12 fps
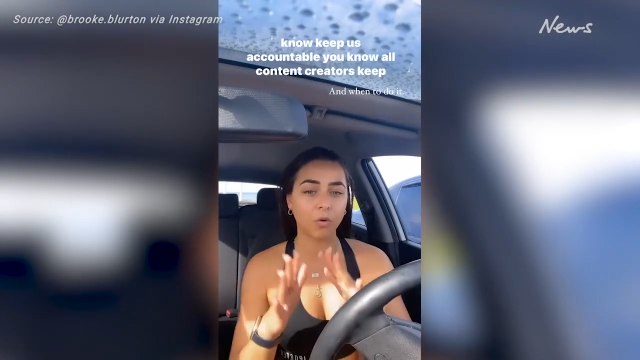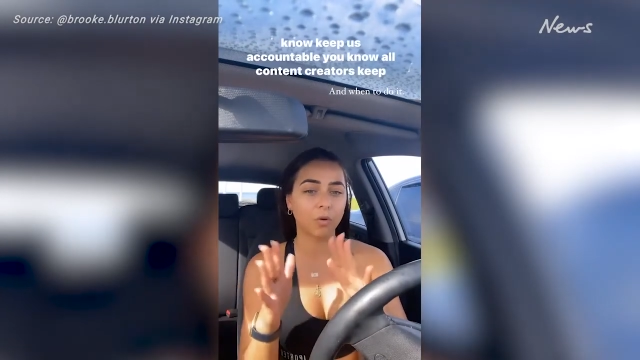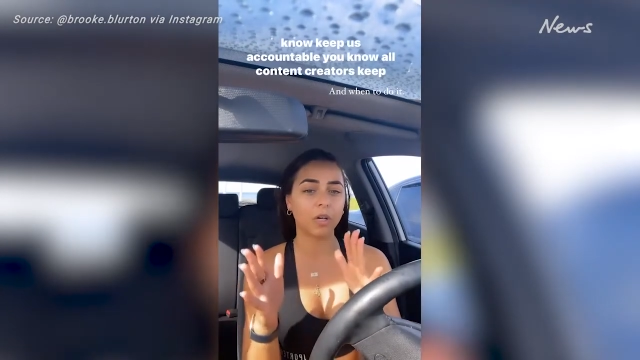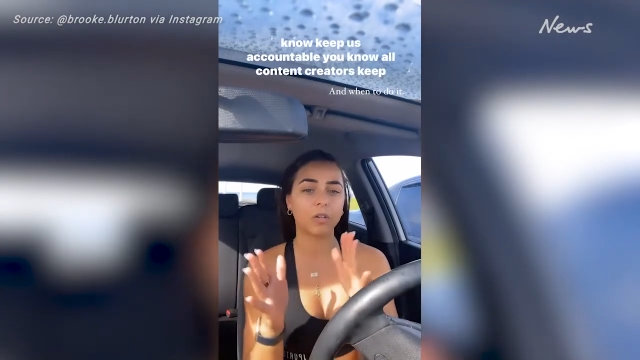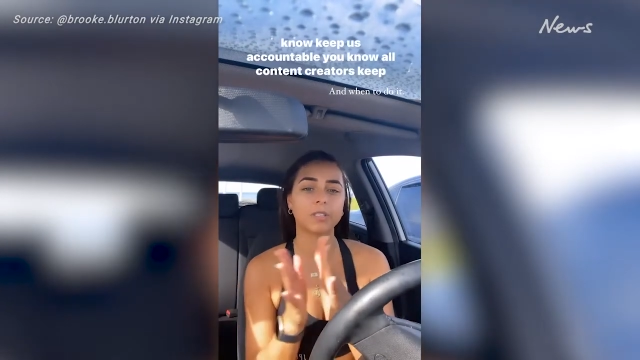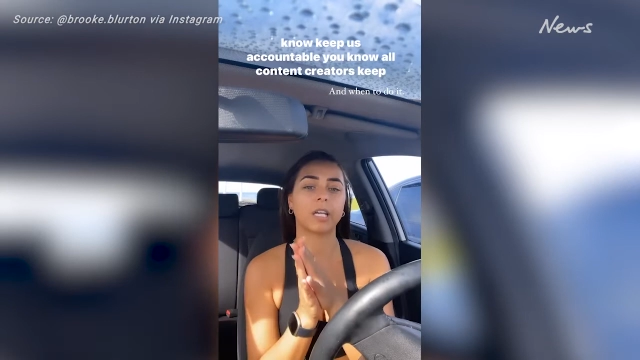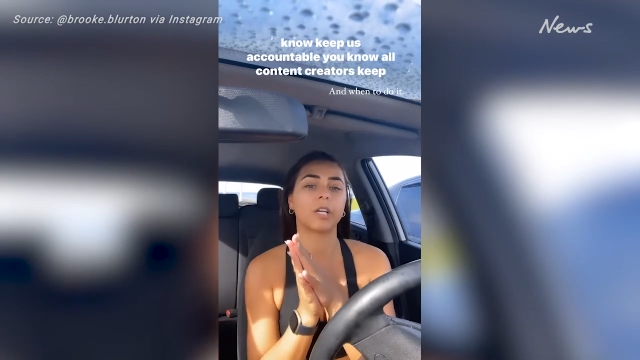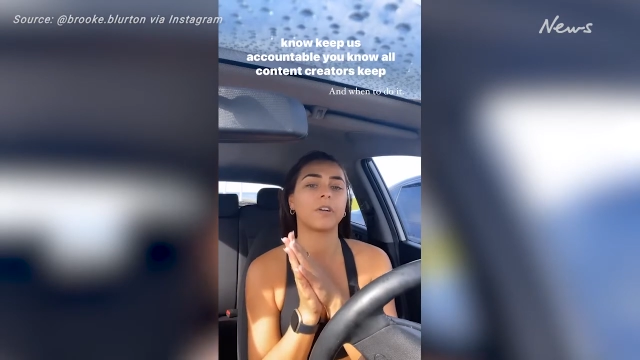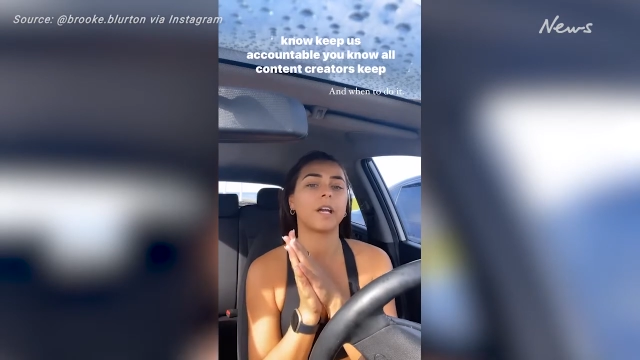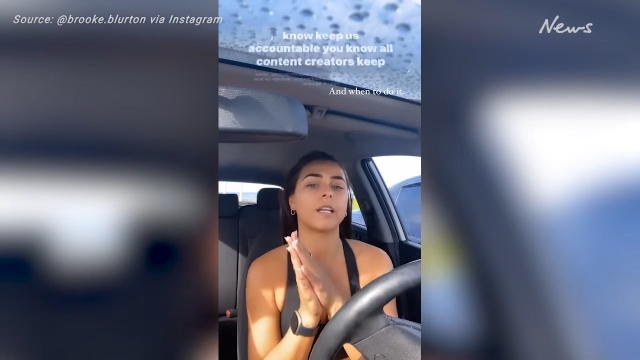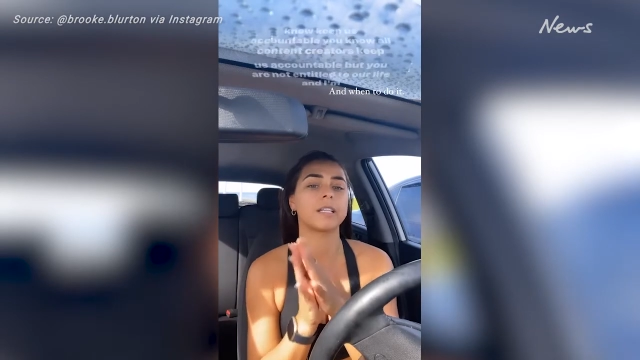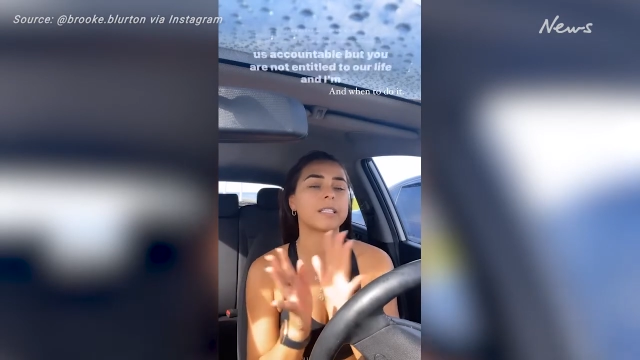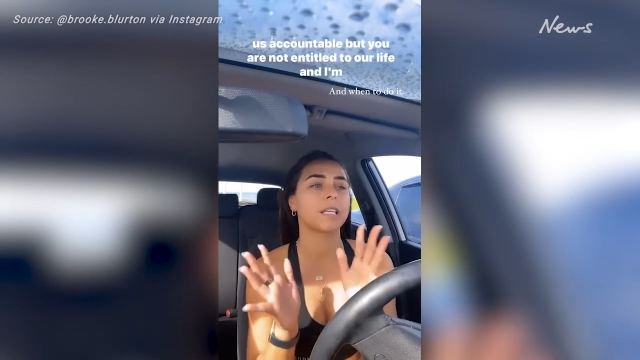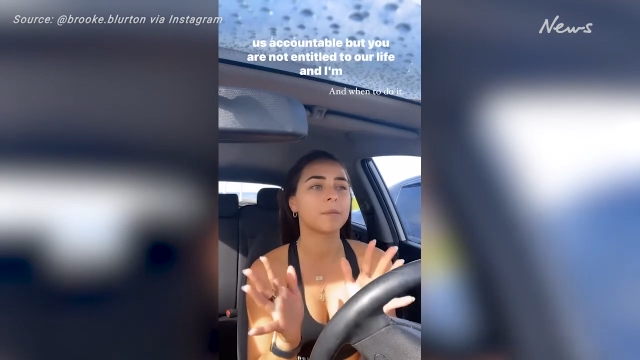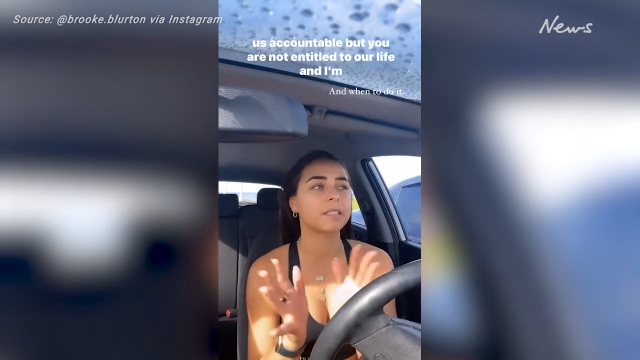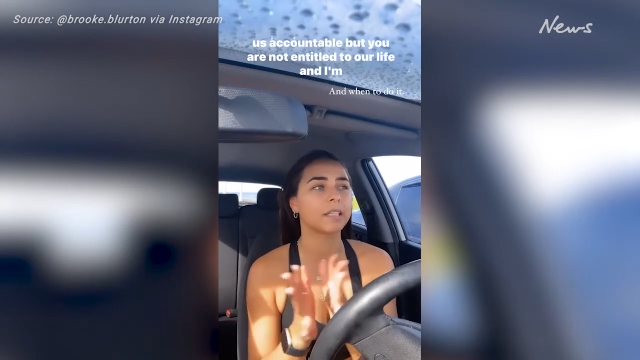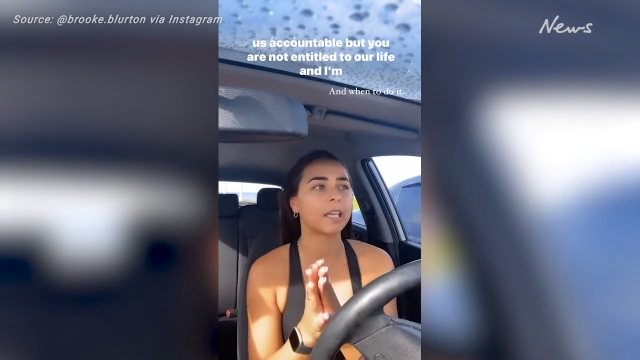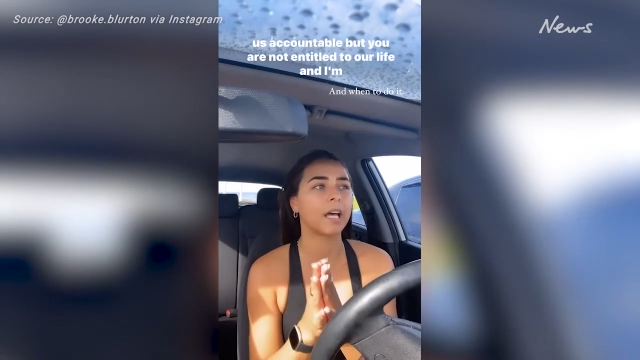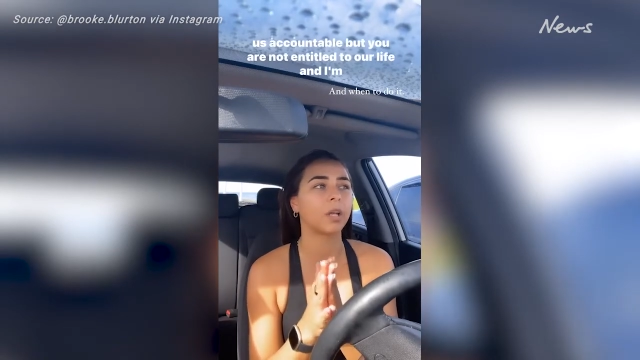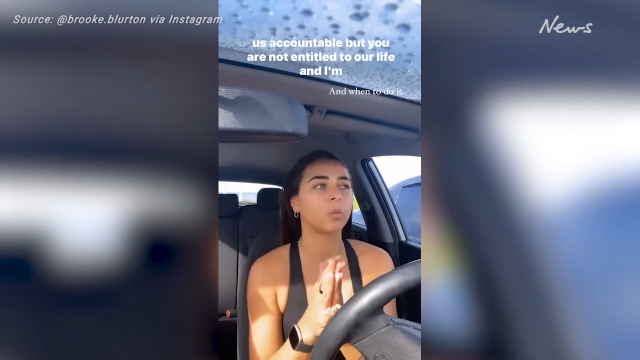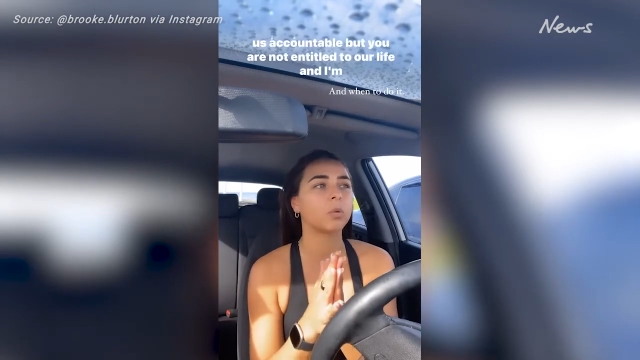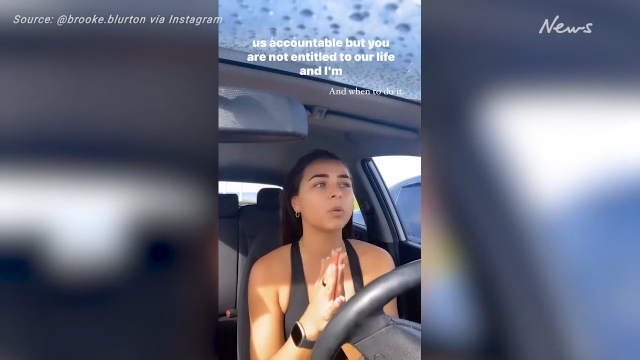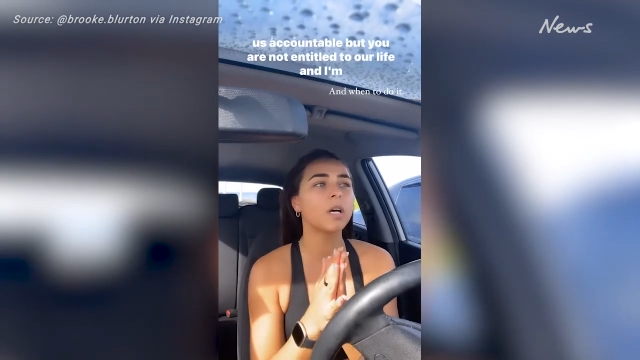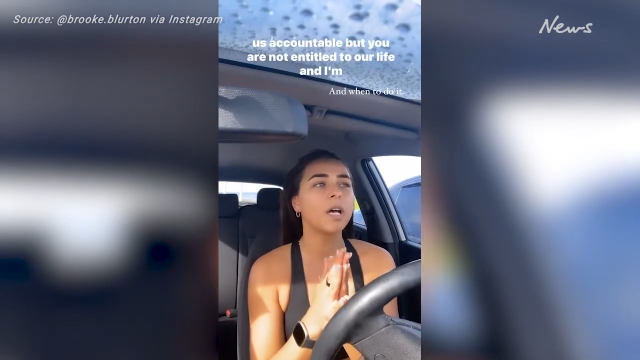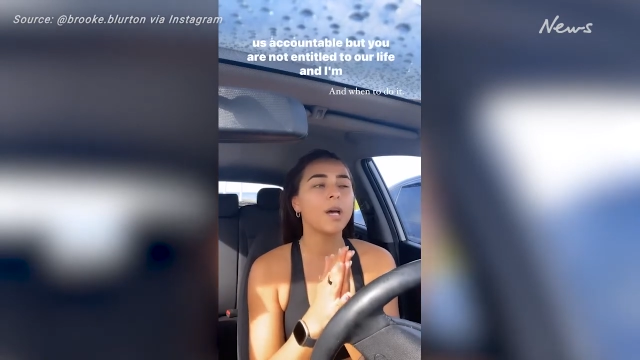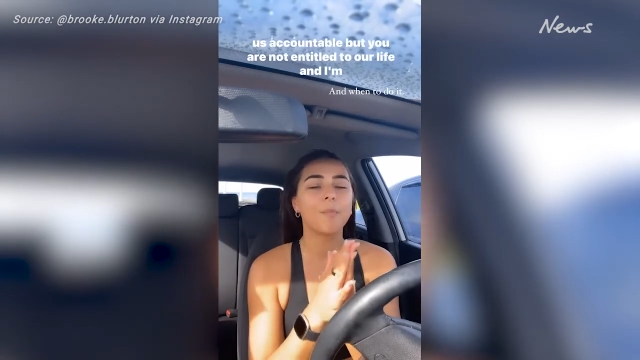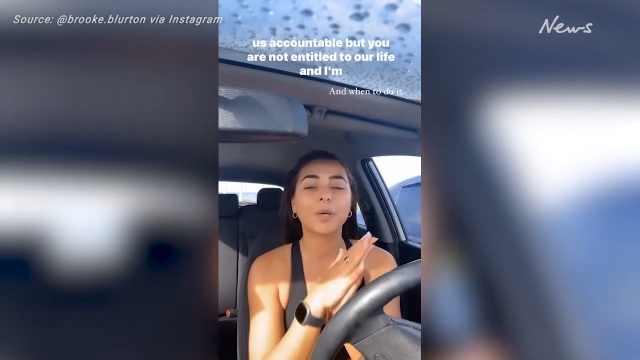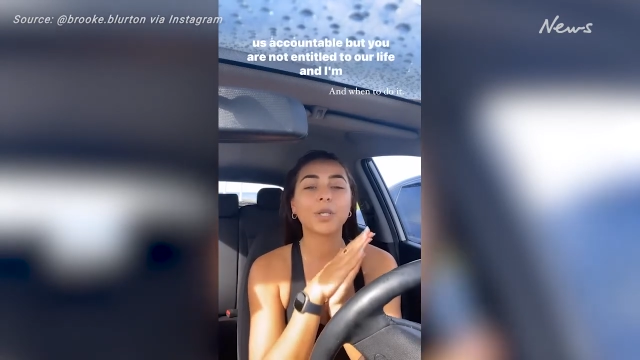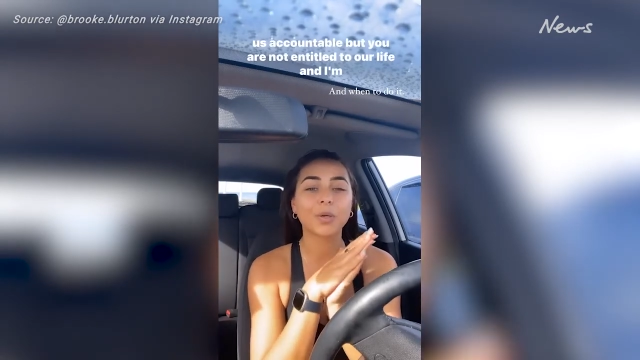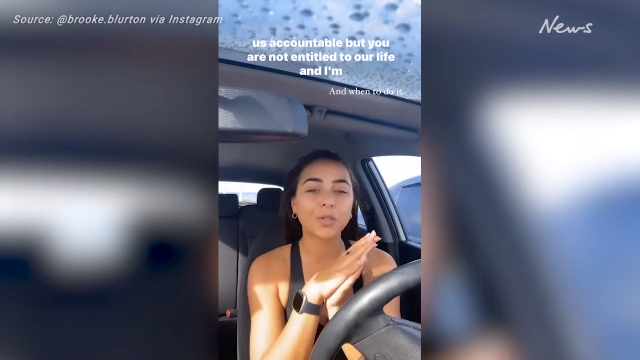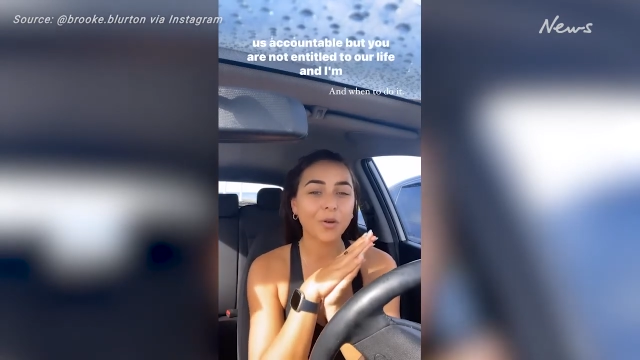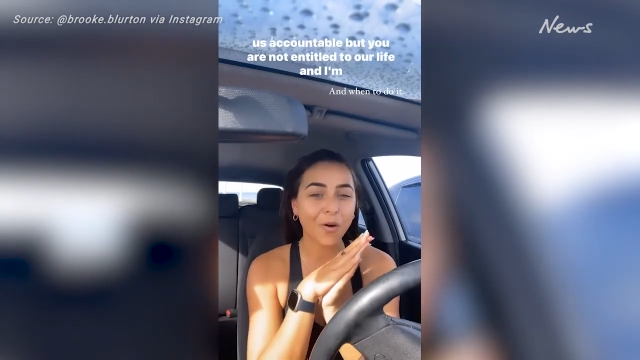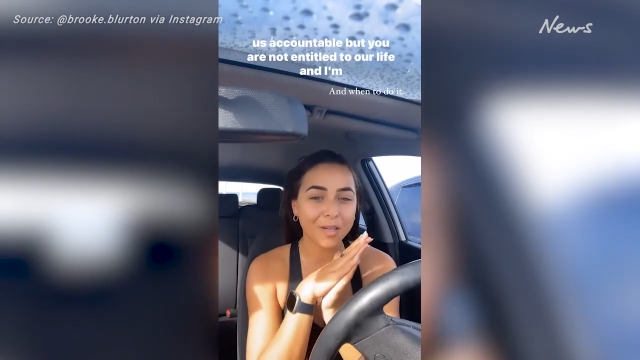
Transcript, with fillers: all content creators keep us accountable, but you are not